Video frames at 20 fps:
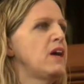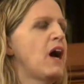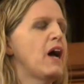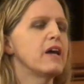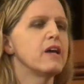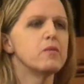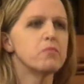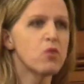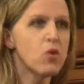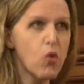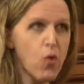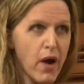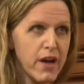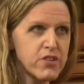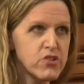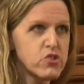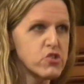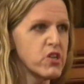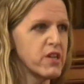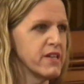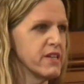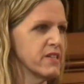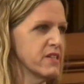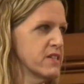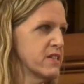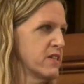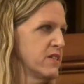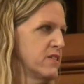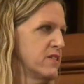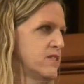I am
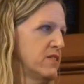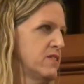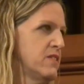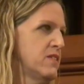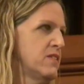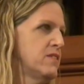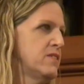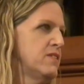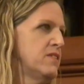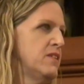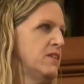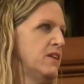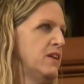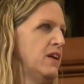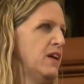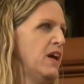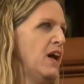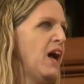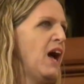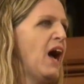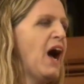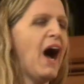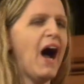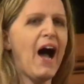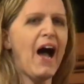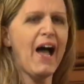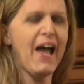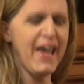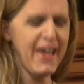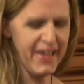questioned.
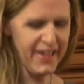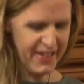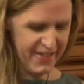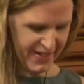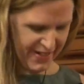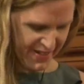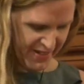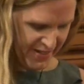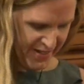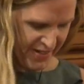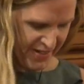I